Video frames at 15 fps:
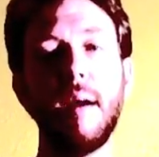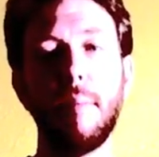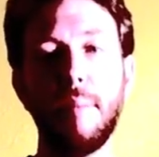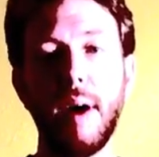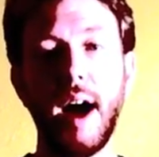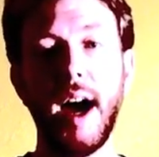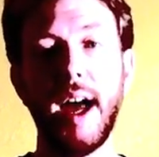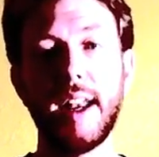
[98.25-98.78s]

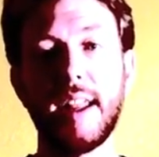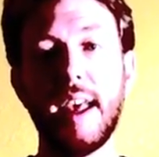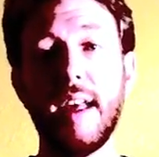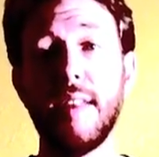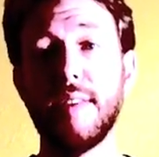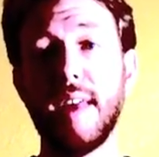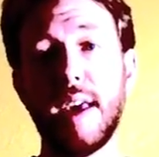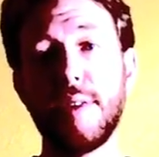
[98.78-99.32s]
but
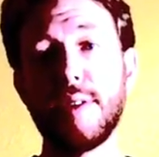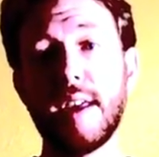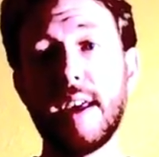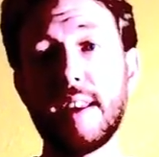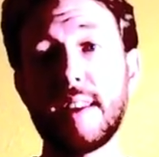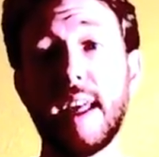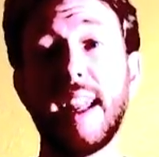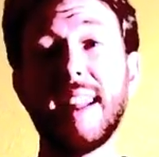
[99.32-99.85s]
they
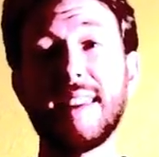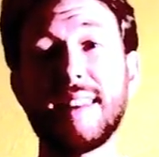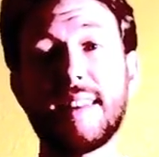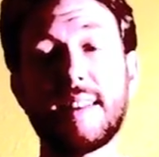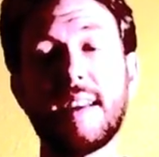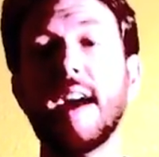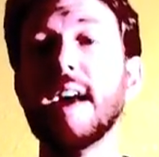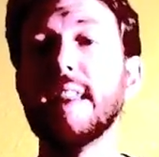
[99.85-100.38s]
think that
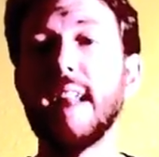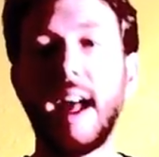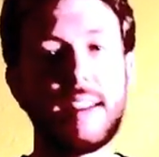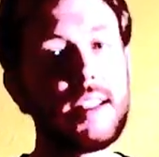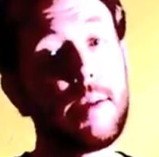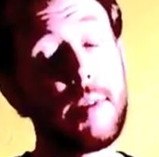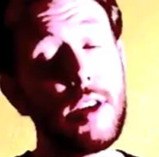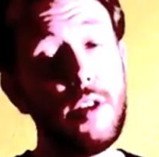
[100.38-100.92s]
it's not
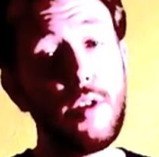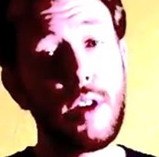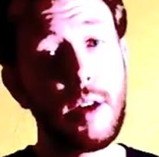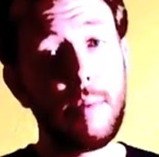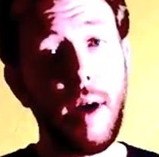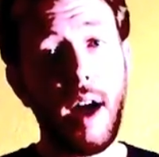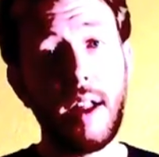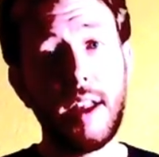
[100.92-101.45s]
something you can
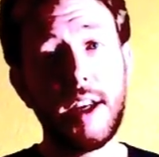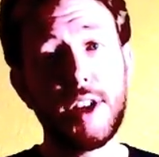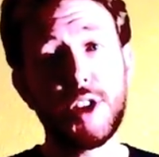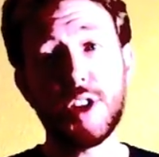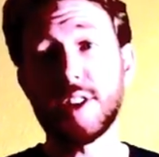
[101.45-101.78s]
abolish.